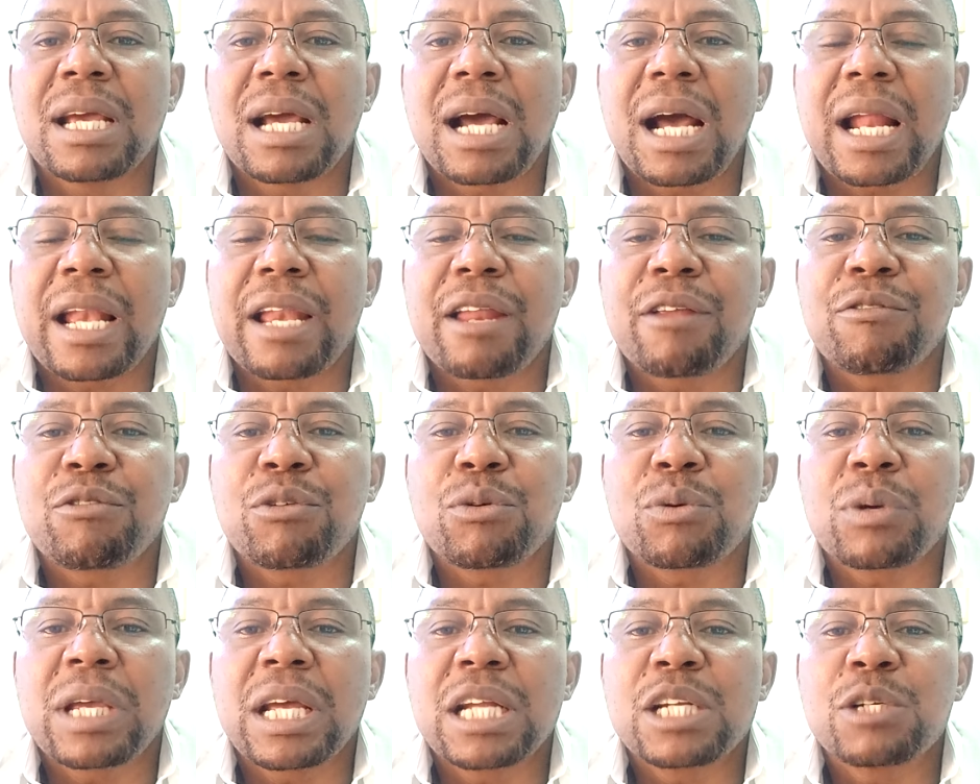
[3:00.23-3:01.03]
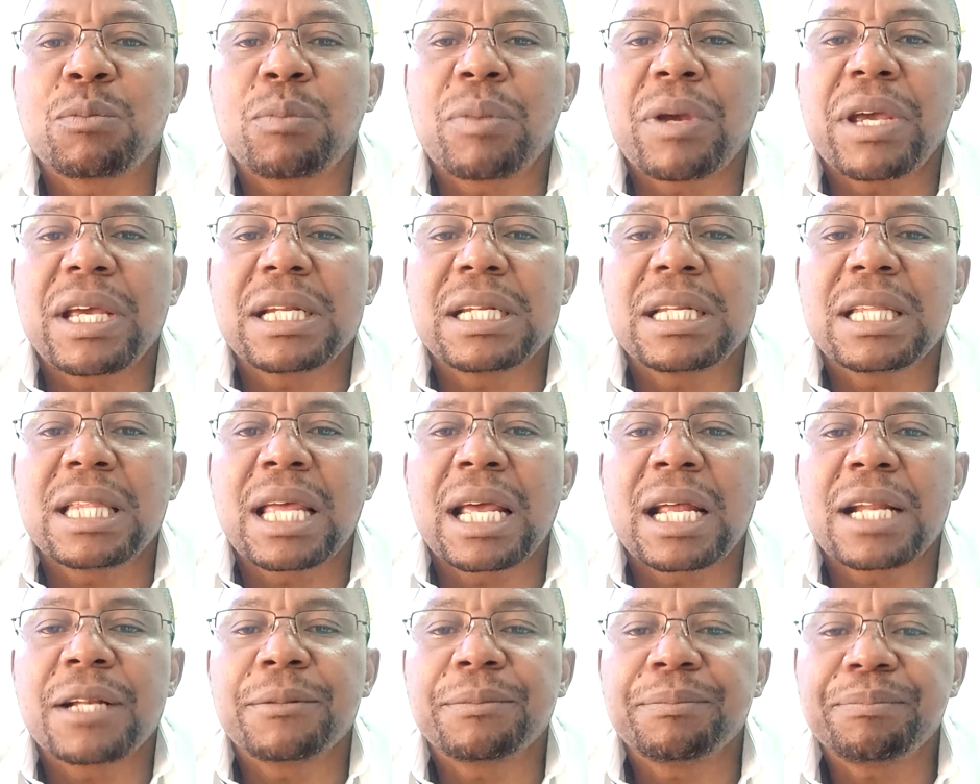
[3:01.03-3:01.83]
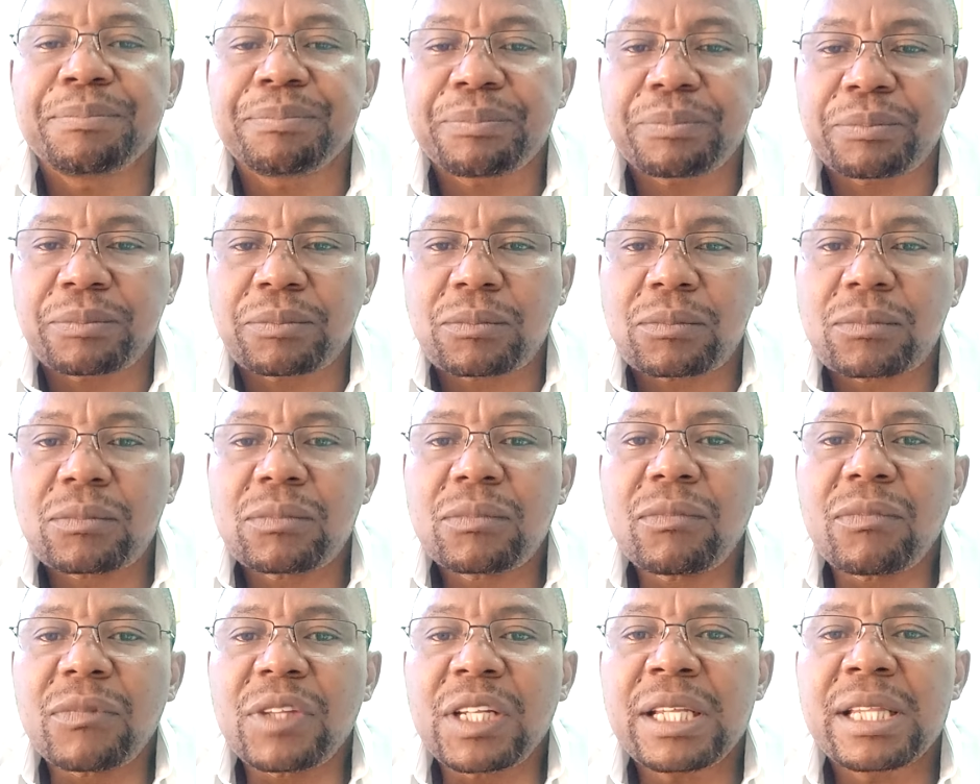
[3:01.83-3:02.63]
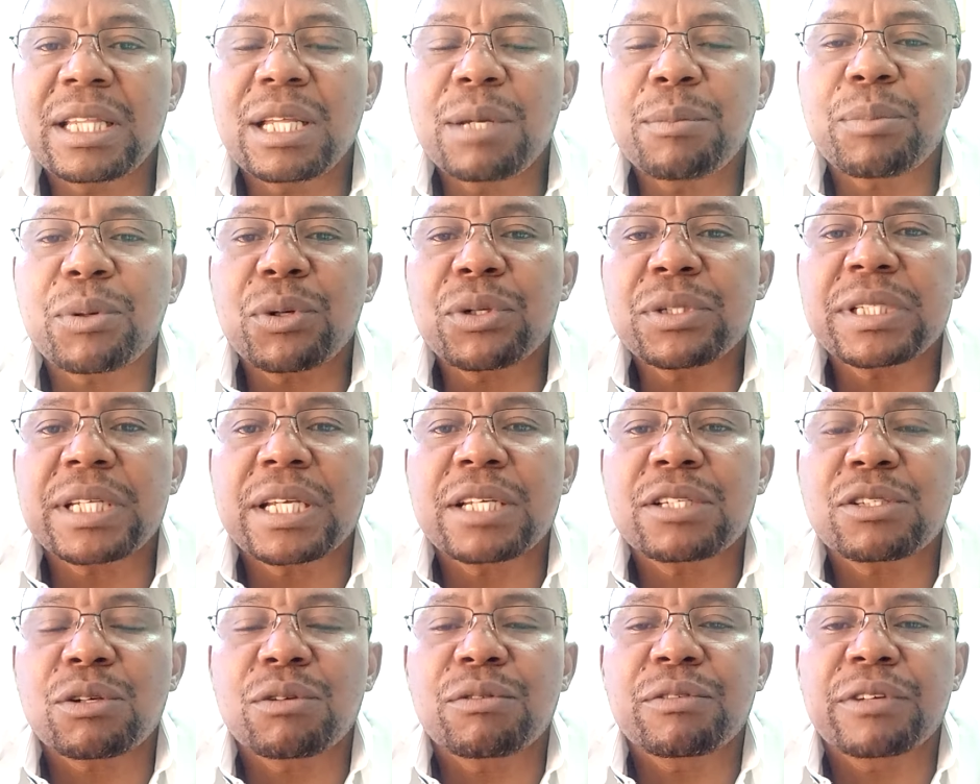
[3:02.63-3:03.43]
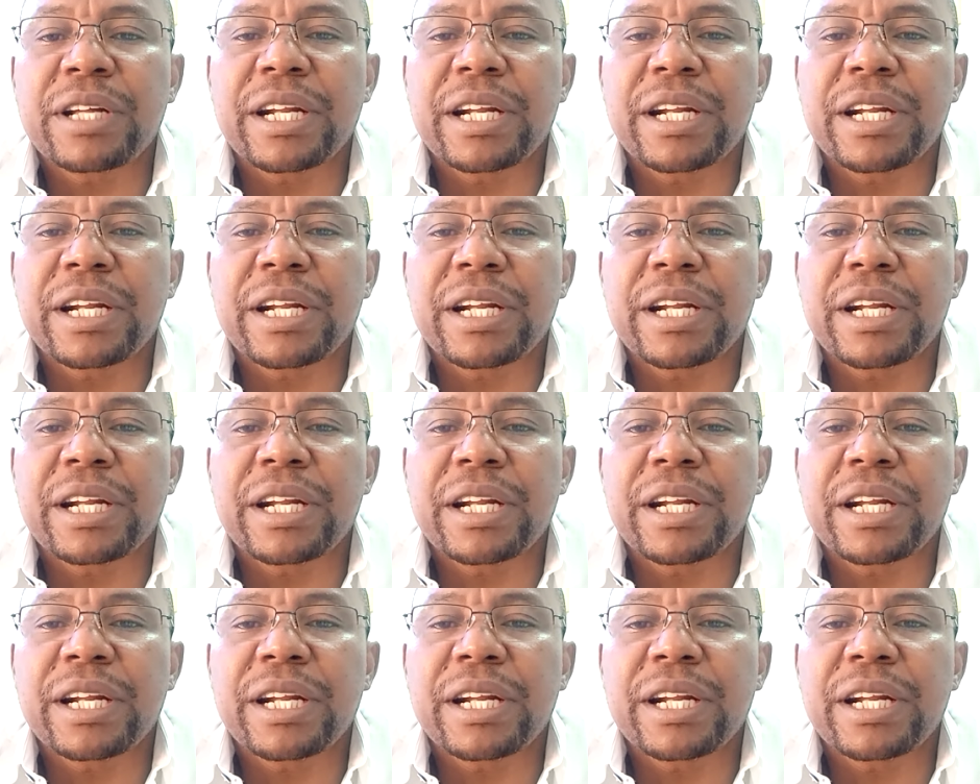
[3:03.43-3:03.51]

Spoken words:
And if you get paid, then the process of